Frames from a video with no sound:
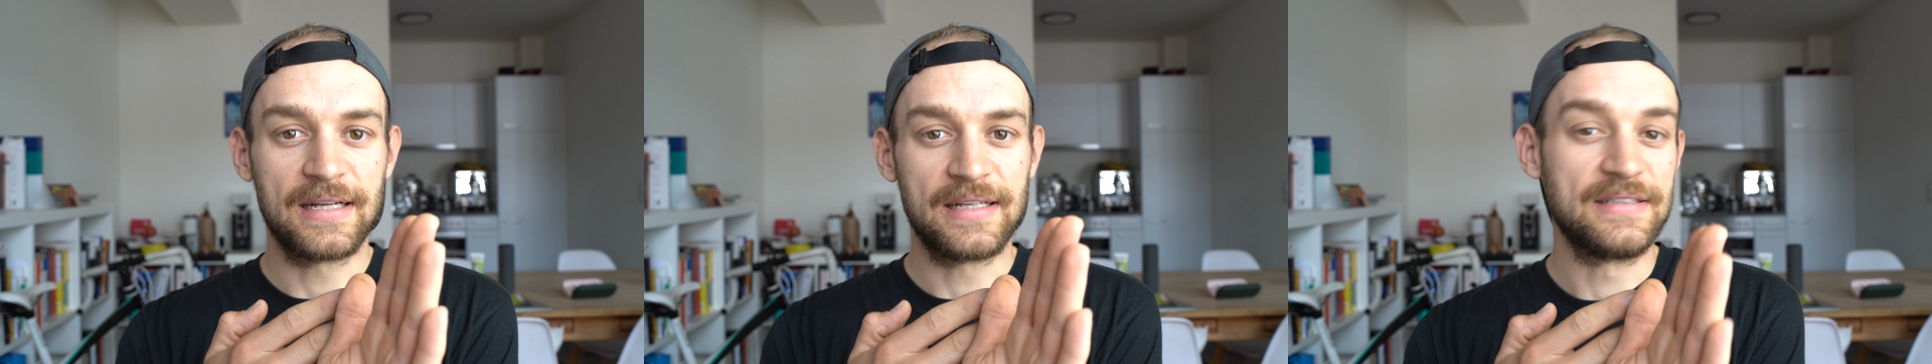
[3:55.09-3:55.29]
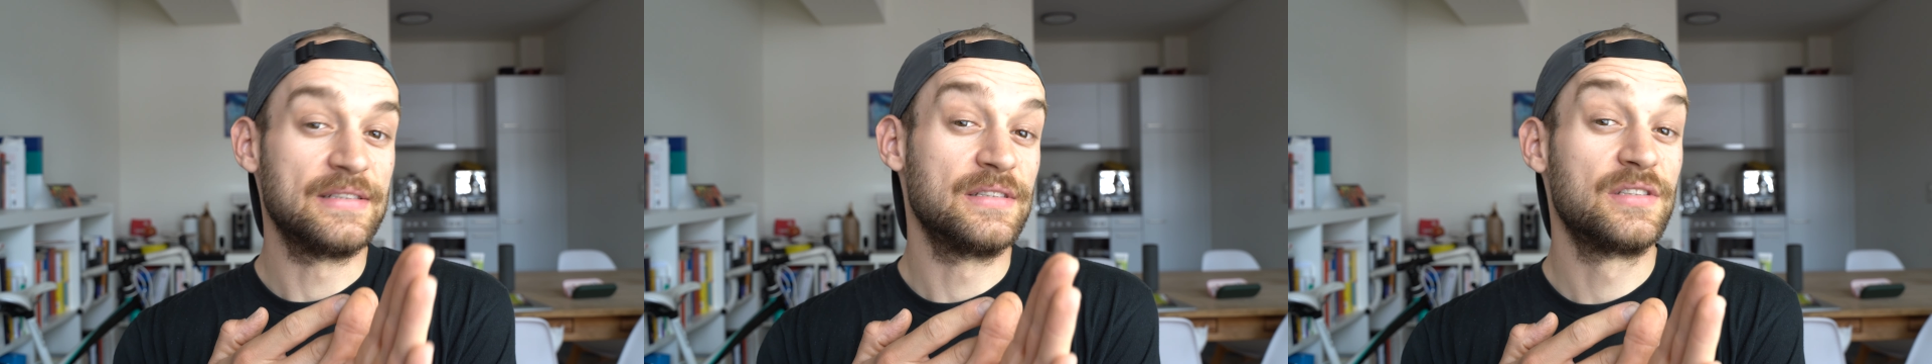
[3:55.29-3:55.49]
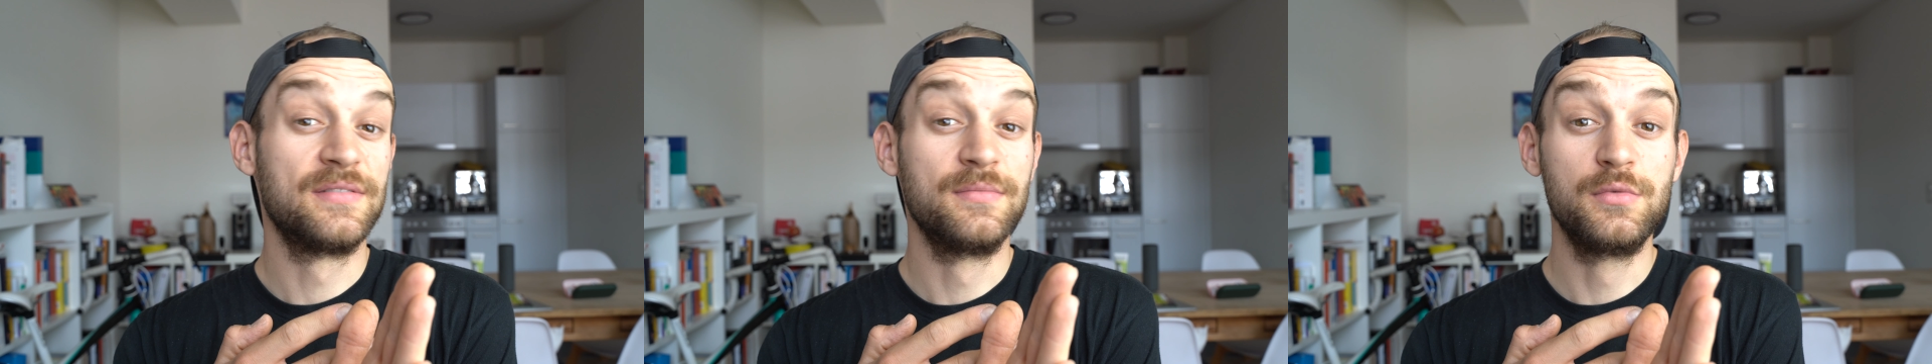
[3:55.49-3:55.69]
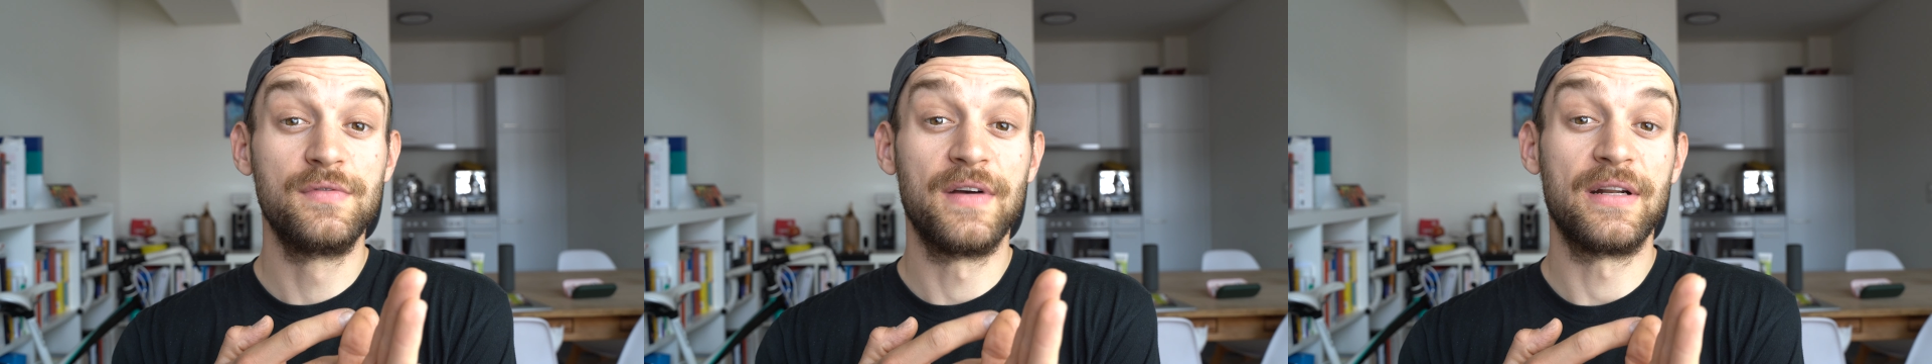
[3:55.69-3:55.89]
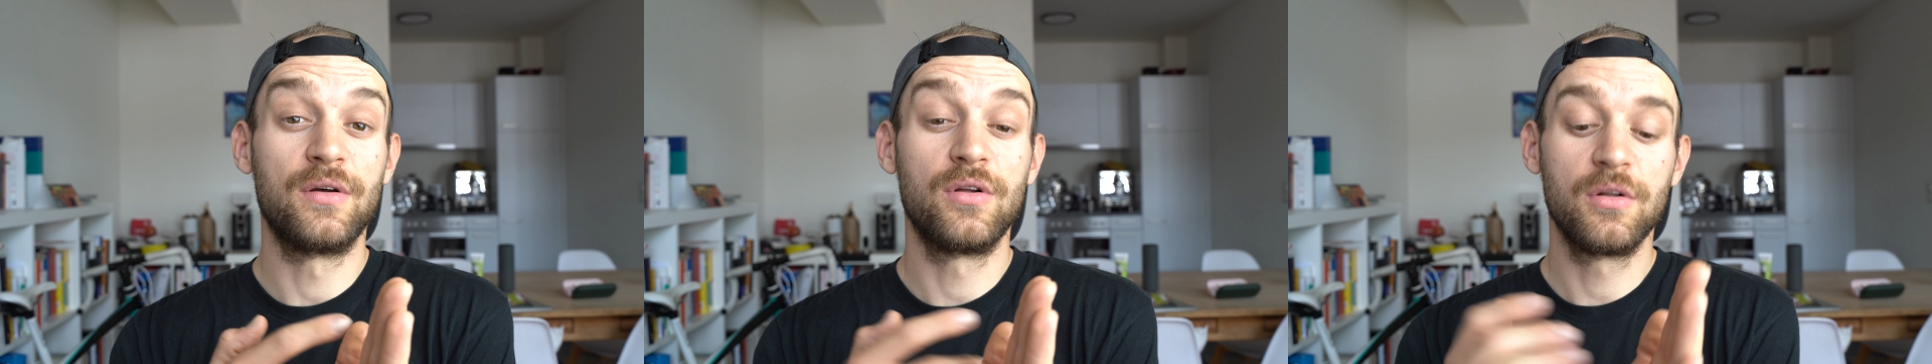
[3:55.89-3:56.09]
isn't
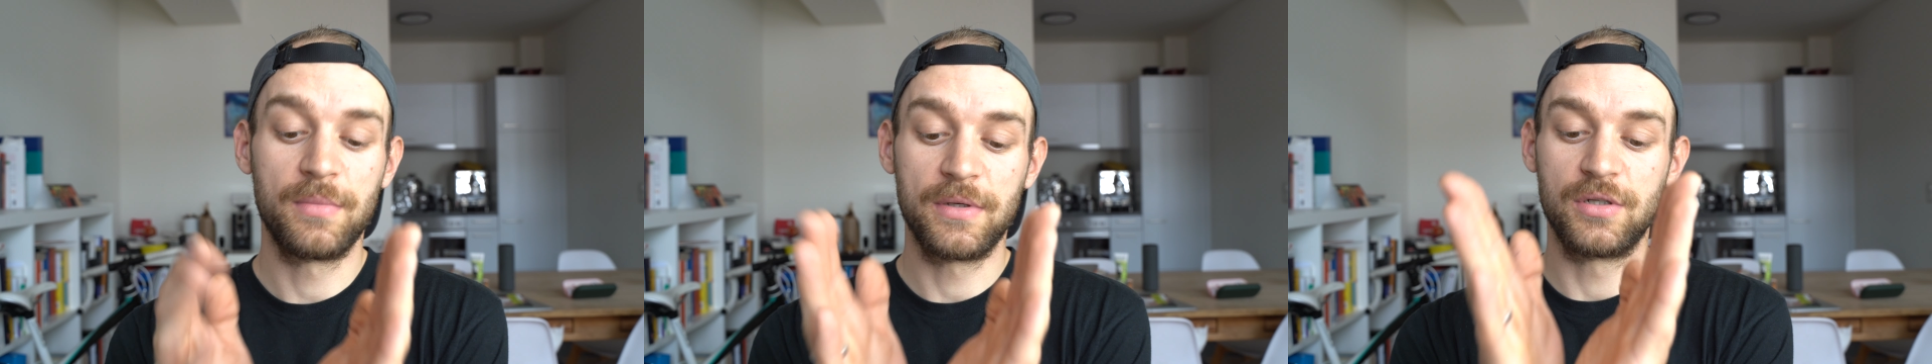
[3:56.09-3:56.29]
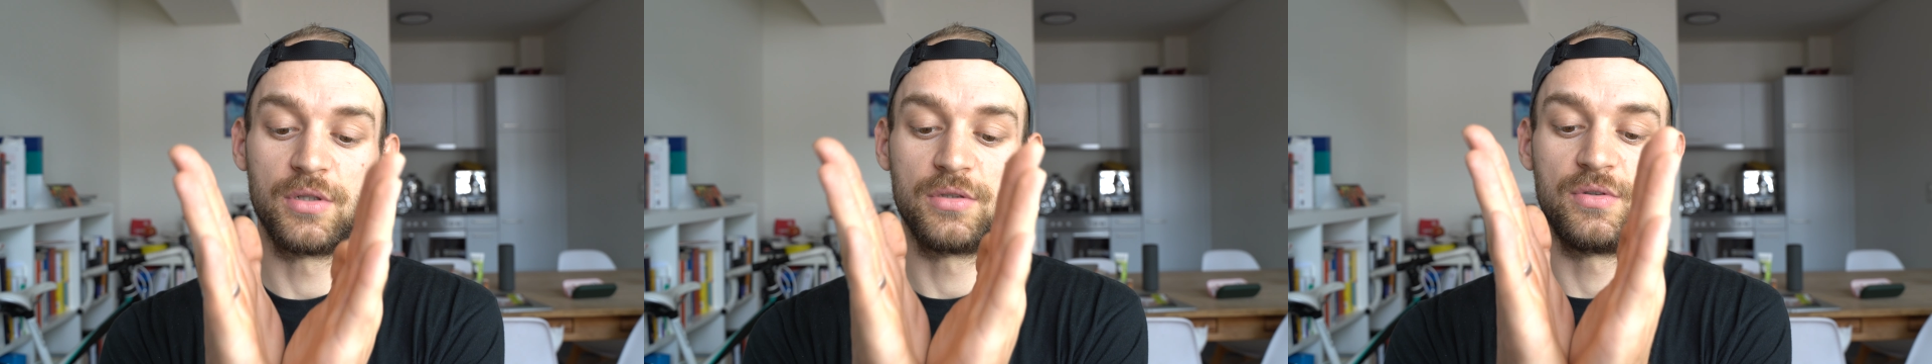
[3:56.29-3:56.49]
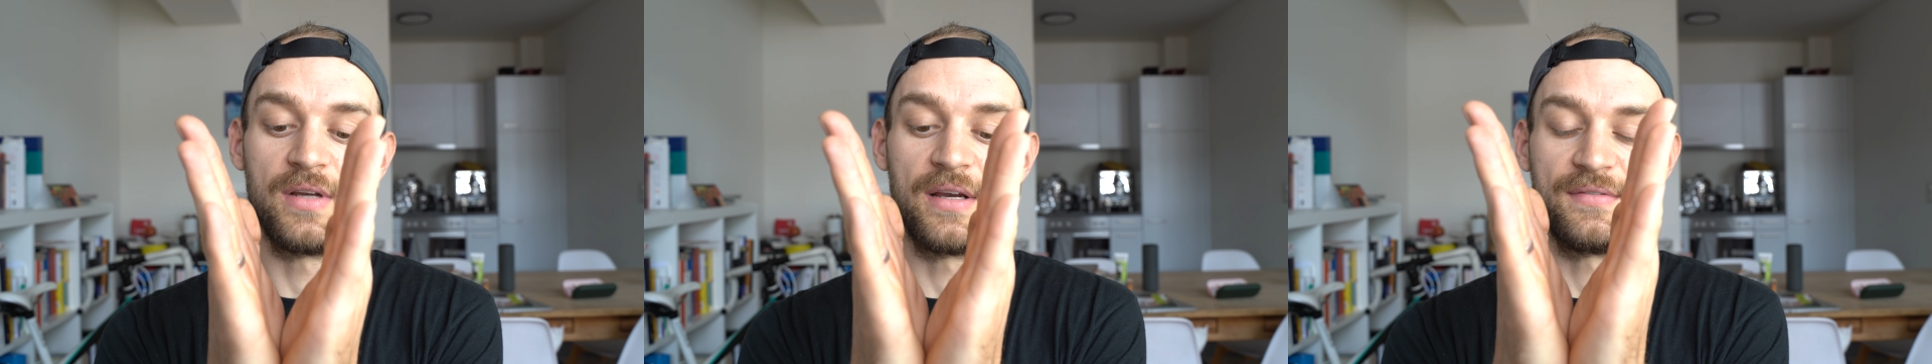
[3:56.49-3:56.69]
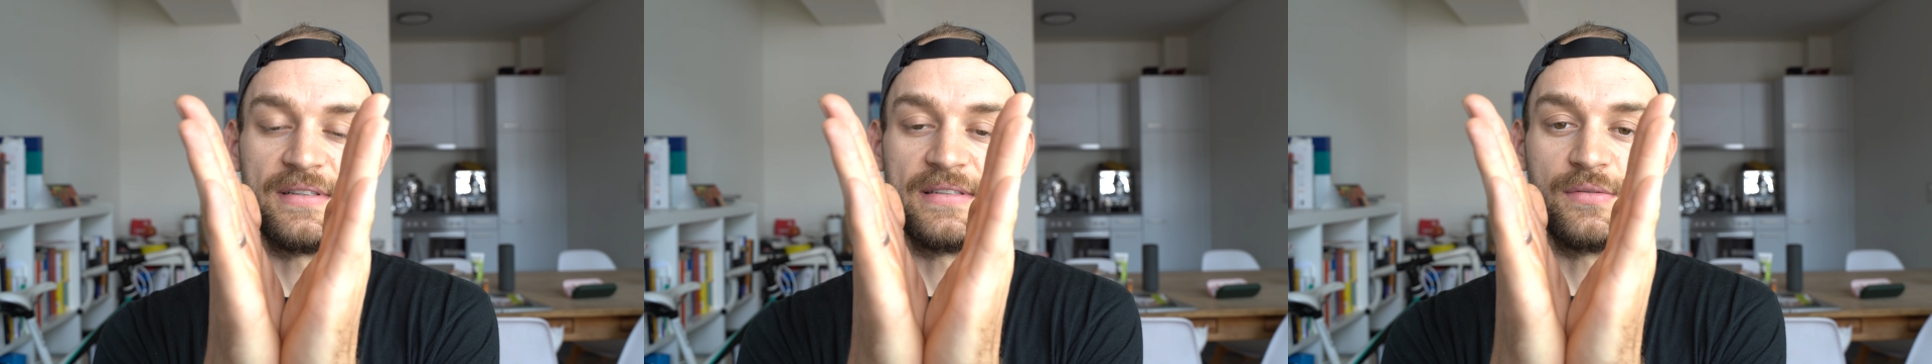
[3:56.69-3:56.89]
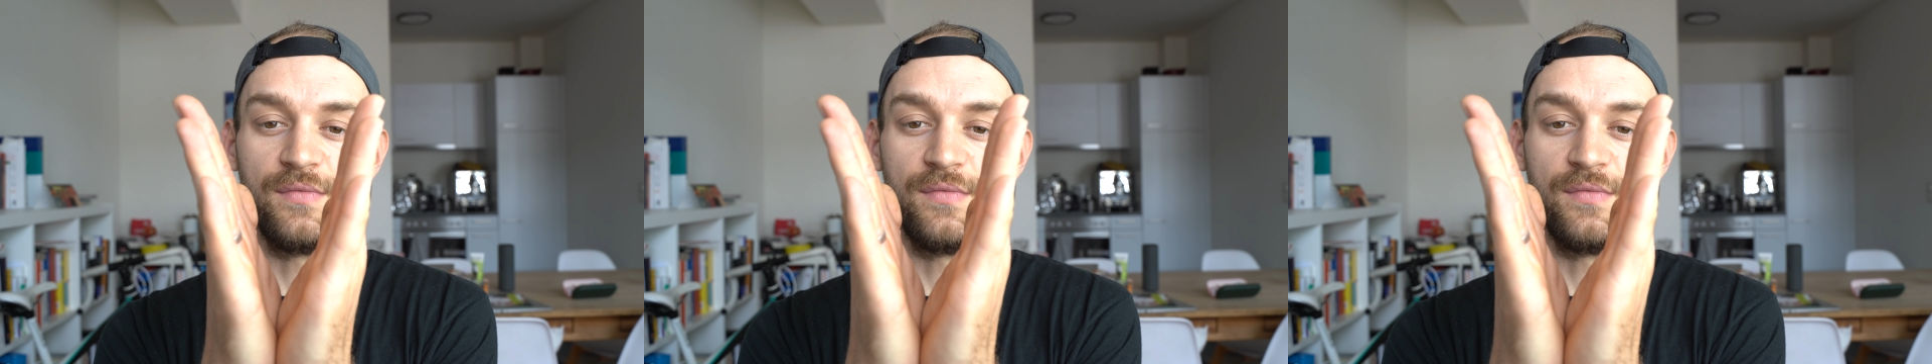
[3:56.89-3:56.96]
smooth at all, because you have this